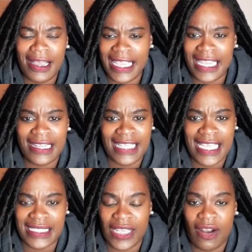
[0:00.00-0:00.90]
eating
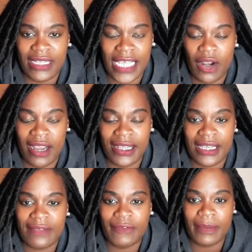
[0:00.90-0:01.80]
things that aren't
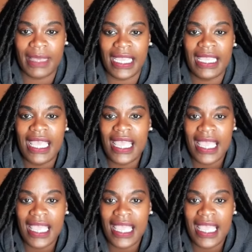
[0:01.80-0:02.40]
good for me?